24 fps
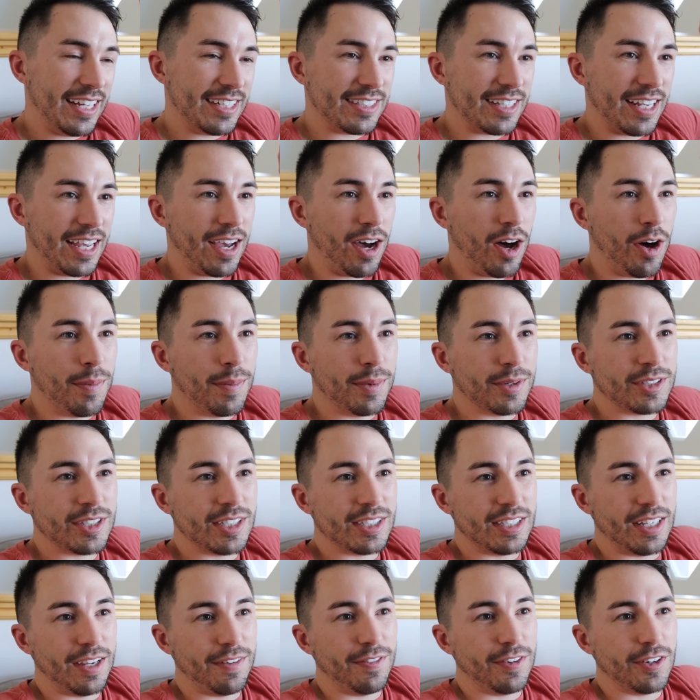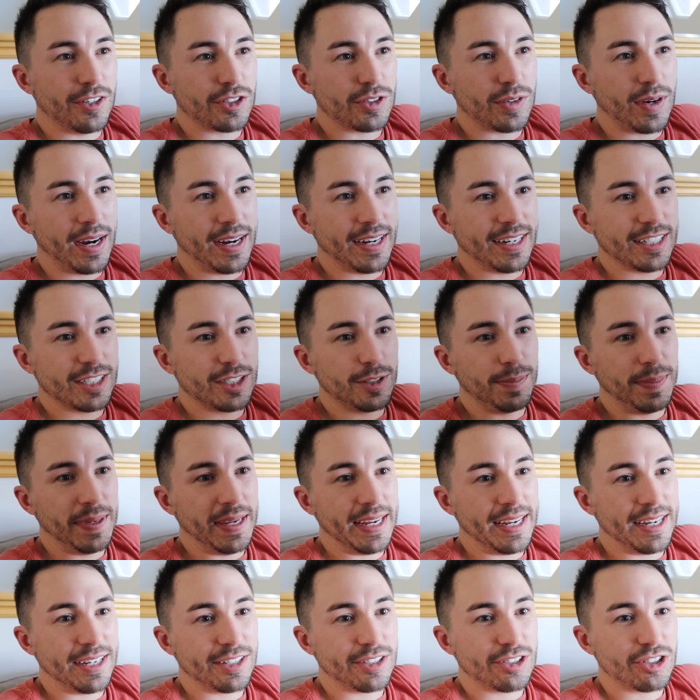It's almost as if you're trying to
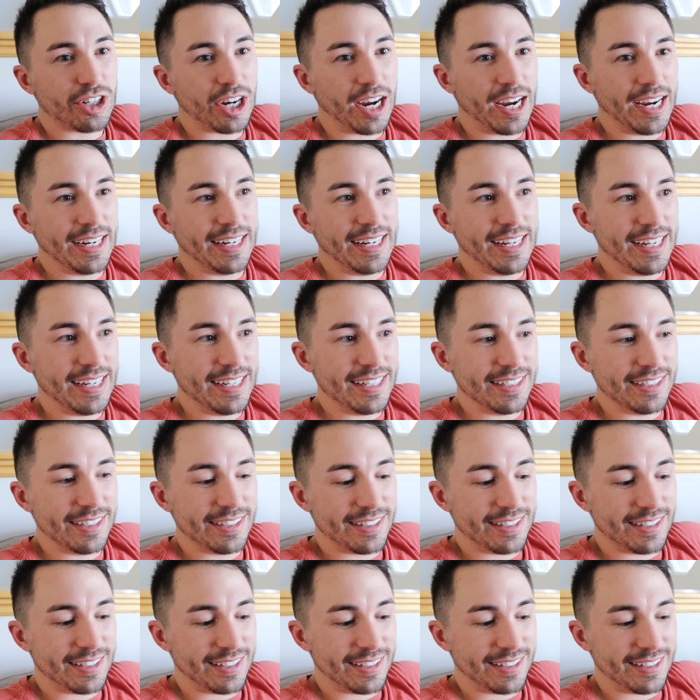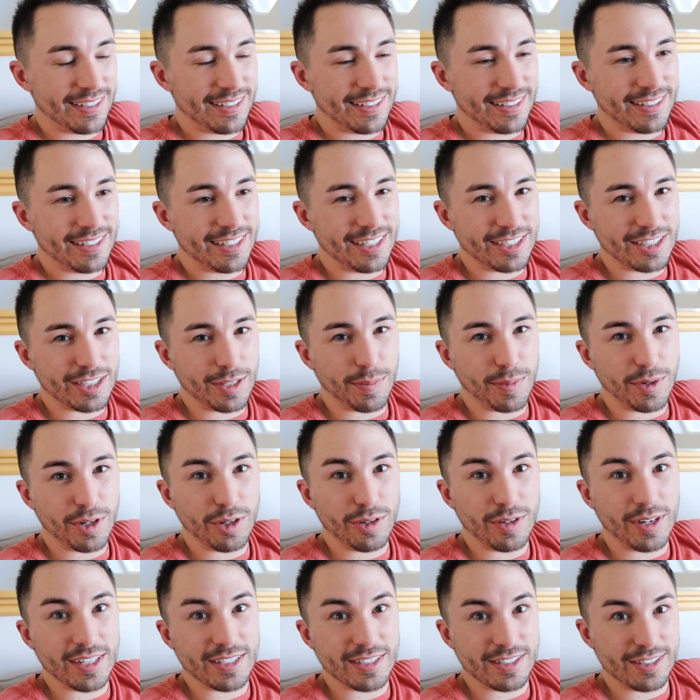speak Chinese to someone who
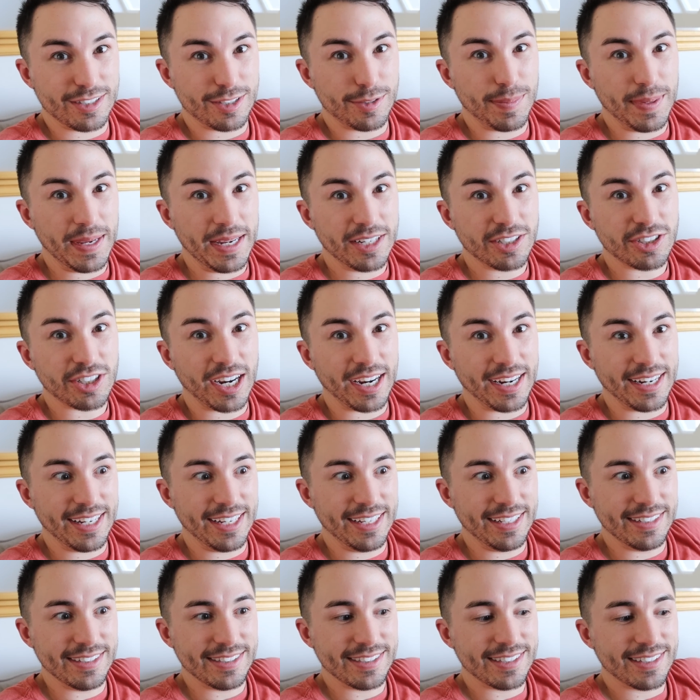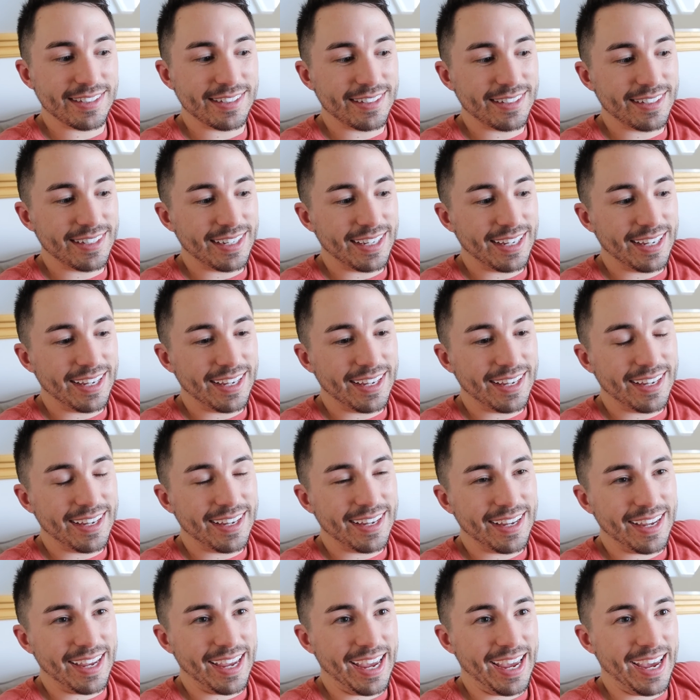doesn't speak Chinese. Yeah
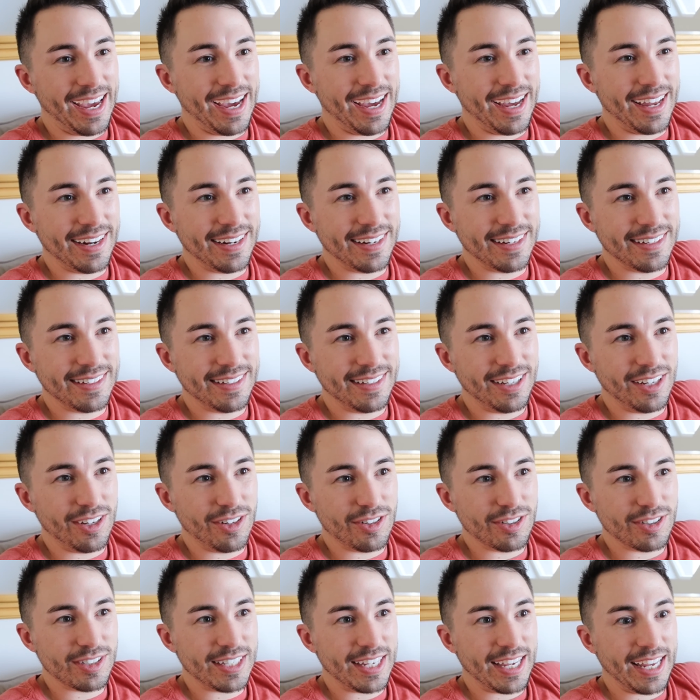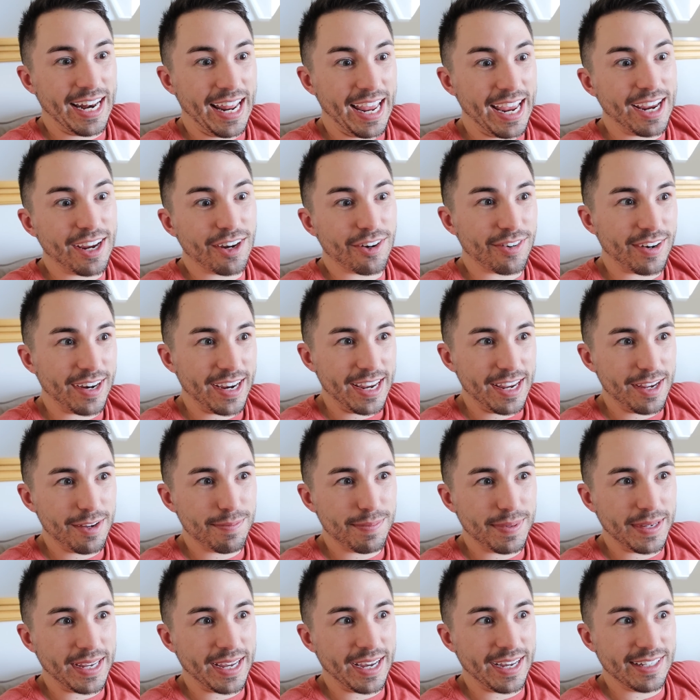and you just get angry
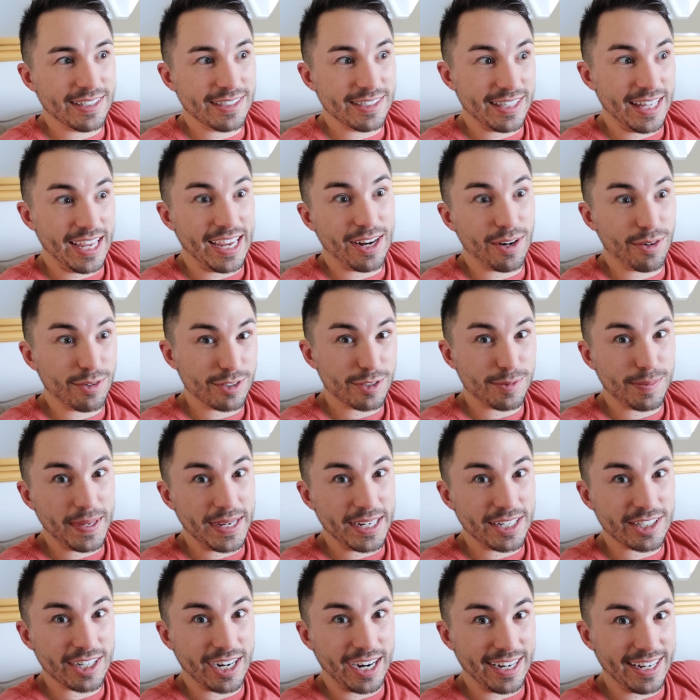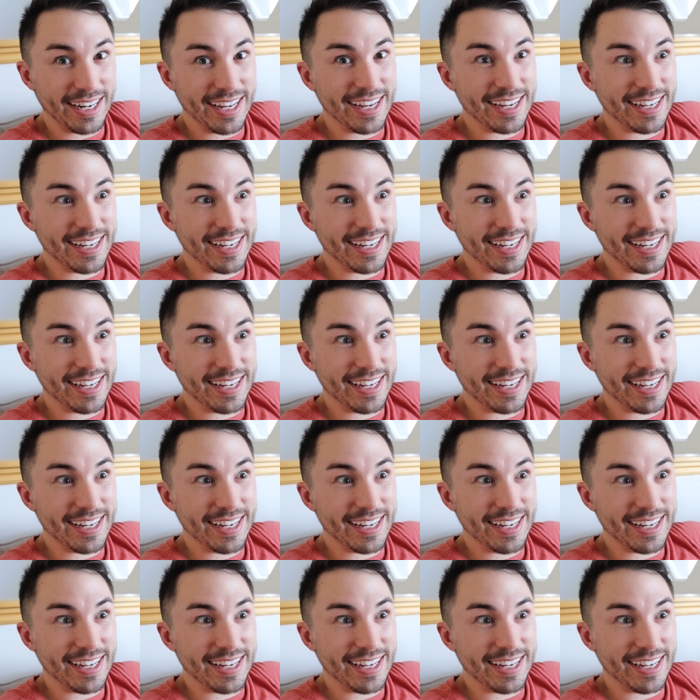because they don't speak Chinese.